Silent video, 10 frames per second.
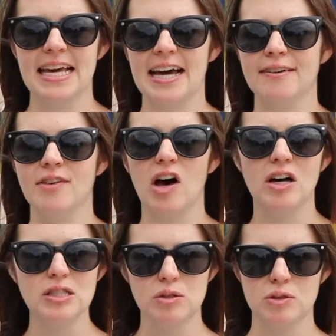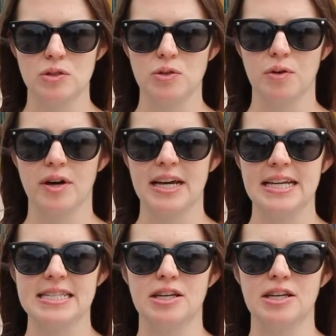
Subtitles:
They have all sorts of toys,